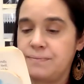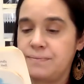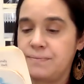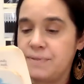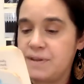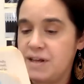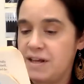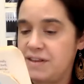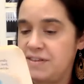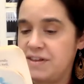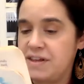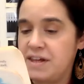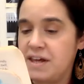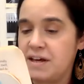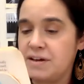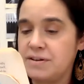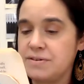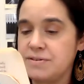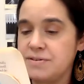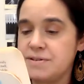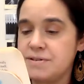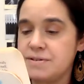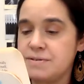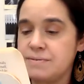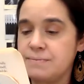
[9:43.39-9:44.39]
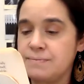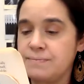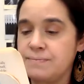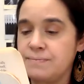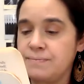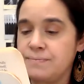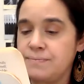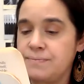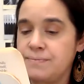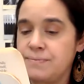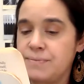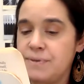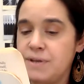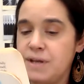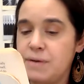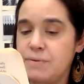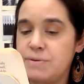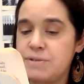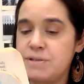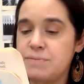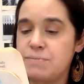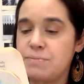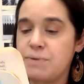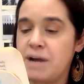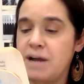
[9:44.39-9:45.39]
Nothing else. It
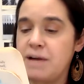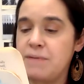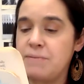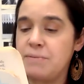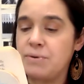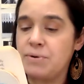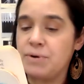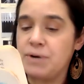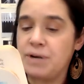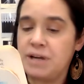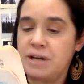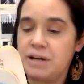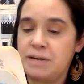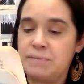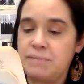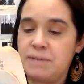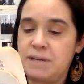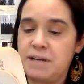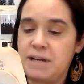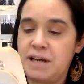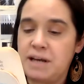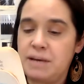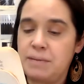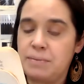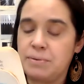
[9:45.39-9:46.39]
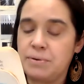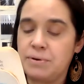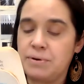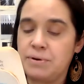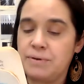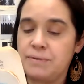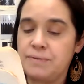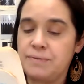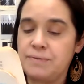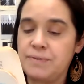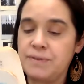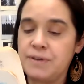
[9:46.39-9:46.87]
was a bright morning in mid April.